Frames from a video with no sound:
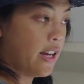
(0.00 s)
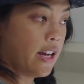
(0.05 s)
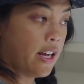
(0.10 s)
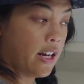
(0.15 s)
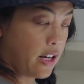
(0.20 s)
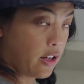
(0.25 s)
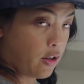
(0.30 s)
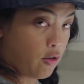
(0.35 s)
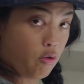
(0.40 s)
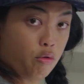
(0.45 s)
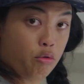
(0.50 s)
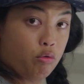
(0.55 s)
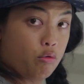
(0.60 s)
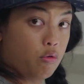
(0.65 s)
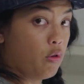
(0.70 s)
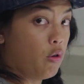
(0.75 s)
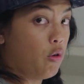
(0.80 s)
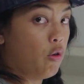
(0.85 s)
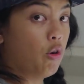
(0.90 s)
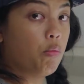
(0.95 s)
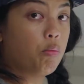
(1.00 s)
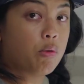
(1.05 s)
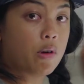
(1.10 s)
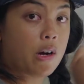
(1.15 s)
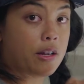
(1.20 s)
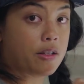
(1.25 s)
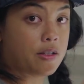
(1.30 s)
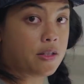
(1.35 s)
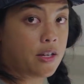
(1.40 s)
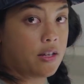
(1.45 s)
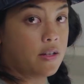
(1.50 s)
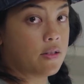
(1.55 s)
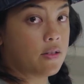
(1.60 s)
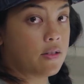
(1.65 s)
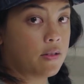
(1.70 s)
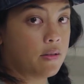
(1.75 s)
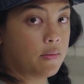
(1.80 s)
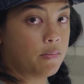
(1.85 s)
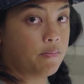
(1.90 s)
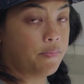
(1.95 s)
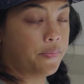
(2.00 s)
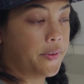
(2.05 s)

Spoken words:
and I go through the whole process.